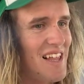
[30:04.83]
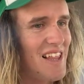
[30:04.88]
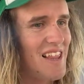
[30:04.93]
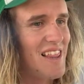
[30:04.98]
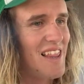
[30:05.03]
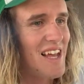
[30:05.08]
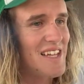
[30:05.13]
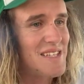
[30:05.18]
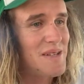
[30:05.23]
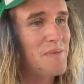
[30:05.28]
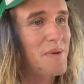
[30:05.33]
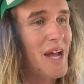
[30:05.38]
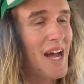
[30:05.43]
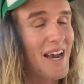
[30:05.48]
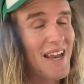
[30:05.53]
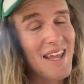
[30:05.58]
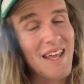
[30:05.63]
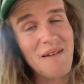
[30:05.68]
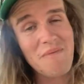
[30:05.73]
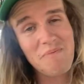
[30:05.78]
That's
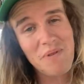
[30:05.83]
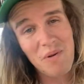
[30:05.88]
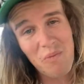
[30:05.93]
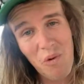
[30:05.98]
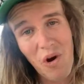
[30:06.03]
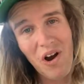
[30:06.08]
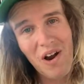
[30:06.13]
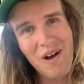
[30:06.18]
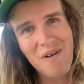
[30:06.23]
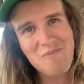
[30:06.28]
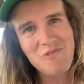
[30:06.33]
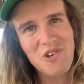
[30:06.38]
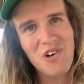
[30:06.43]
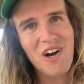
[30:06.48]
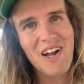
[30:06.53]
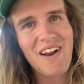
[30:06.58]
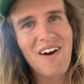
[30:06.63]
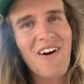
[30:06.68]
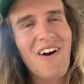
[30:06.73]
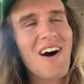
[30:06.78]
about it. But what I'm
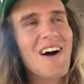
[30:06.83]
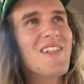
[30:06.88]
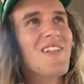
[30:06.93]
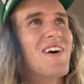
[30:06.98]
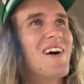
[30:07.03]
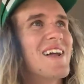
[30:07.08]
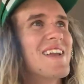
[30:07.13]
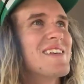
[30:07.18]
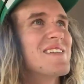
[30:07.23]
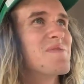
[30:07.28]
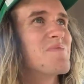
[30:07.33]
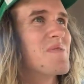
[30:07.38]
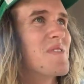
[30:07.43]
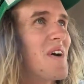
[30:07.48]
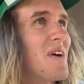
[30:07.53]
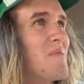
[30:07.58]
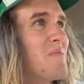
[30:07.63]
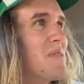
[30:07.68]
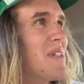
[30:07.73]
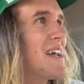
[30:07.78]
trying to highlight is we've
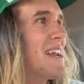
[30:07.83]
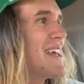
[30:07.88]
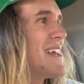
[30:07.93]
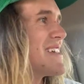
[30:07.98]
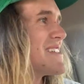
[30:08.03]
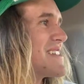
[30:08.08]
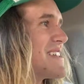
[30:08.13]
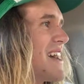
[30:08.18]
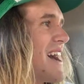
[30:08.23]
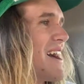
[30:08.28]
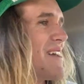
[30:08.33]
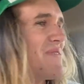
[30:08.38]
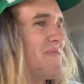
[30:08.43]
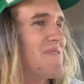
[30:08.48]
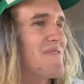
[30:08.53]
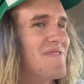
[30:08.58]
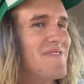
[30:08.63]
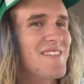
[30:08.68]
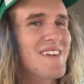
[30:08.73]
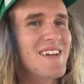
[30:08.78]
got plenty of stuff.
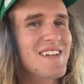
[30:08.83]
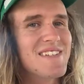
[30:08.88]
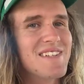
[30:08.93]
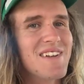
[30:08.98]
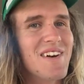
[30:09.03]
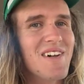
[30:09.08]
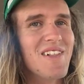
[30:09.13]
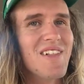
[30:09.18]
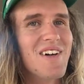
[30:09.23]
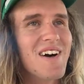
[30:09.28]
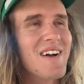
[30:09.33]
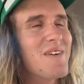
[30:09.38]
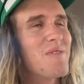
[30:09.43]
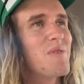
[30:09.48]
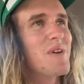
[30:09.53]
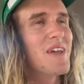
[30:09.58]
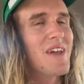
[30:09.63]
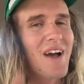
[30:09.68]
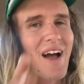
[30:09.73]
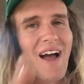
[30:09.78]
It's not like
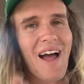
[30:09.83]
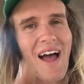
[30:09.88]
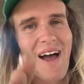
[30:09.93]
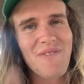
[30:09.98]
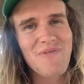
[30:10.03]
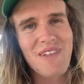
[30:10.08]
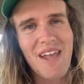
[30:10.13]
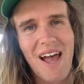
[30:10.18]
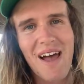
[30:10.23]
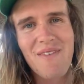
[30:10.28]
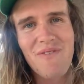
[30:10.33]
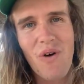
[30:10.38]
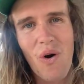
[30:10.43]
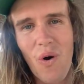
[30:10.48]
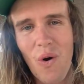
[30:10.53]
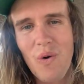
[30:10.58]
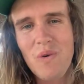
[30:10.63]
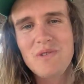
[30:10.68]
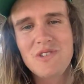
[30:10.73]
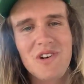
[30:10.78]
we have to have
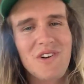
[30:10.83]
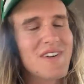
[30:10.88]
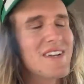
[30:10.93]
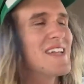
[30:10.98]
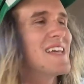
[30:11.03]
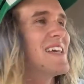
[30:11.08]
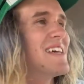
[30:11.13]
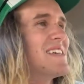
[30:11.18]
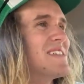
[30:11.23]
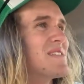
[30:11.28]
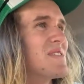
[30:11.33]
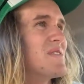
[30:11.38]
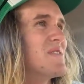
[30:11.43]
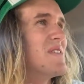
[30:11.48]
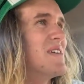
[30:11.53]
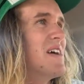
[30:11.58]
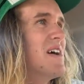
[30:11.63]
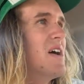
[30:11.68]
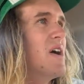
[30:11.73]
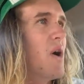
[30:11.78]
all John Deere's
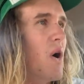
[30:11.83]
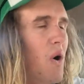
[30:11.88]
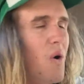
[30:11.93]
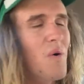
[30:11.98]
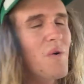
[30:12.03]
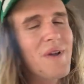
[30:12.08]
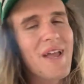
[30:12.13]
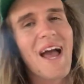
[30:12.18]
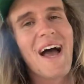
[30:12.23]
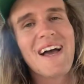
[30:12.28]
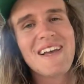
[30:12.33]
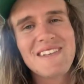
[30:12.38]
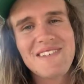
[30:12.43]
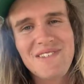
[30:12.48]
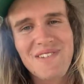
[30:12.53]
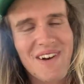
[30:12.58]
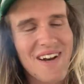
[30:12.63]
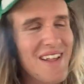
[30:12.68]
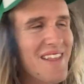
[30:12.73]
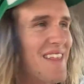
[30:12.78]
or all case
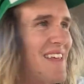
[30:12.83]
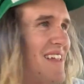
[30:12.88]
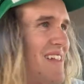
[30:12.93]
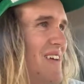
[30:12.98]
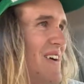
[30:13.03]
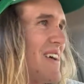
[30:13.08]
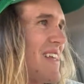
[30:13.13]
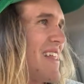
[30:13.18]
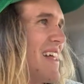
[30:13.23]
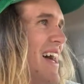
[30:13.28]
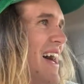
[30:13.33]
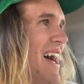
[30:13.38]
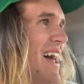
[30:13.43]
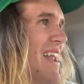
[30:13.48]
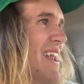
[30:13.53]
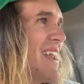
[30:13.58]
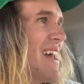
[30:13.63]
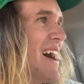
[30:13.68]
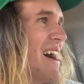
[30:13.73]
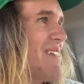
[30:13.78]
or anything like that.
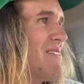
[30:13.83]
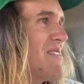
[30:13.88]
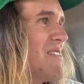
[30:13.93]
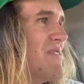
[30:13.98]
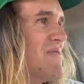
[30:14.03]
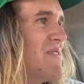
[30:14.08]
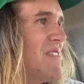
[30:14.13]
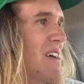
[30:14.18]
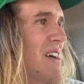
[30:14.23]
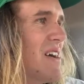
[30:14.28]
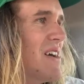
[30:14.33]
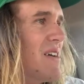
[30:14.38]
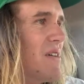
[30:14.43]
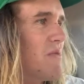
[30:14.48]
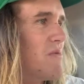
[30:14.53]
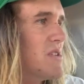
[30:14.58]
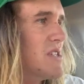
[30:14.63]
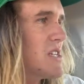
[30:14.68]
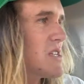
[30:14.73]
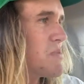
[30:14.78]
No,
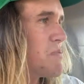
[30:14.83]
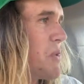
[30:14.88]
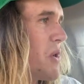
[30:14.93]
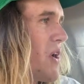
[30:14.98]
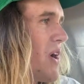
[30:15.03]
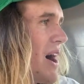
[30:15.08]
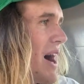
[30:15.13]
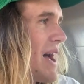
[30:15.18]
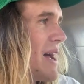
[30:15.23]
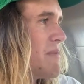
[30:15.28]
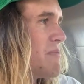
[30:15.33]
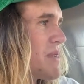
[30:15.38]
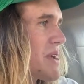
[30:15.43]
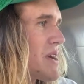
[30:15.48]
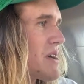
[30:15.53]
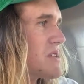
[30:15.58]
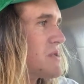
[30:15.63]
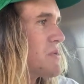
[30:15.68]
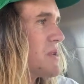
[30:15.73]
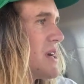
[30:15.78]
we just buy,
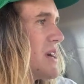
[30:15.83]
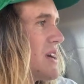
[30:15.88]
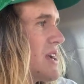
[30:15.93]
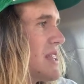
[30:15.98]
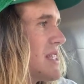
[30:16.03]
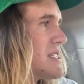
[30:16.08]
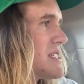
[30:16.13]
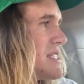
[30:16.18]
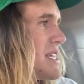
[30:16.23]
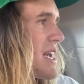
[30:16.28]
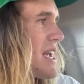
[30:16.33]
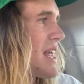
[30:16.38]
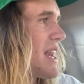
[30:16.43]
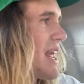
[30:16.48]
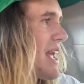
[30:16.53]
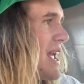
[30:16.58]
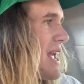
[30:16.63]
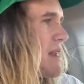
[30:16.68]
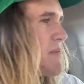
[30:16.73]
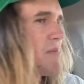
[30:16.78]
because we're in the
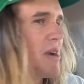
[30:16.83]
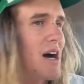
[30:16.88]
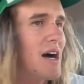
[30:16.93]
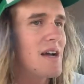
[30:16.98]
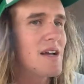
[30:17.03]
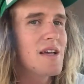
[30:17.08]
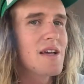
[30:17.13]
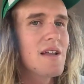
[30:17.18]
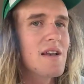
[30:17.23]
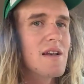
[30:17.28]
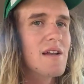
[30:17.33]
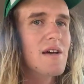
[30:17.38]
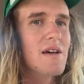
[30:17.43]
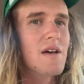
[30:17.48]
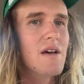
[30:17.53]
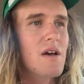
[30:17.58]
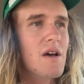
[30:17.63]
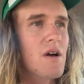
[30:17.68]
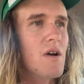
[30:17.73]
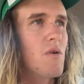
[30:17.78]
second-hand market,
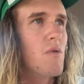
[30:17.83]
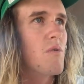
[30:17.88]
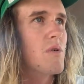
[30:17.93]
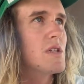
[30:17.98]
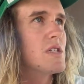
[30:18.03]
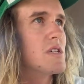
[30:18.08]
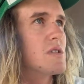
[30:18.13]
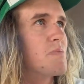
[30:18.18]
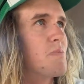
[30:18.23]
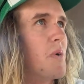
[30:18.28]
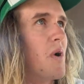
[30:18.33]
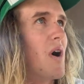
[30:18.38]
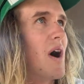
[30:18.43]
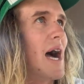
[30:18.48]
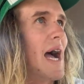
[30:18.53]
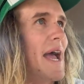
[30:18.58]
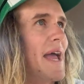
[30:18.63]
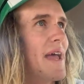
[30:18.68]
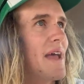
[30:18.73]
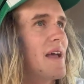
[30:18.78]
we just
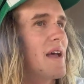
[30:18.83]
buy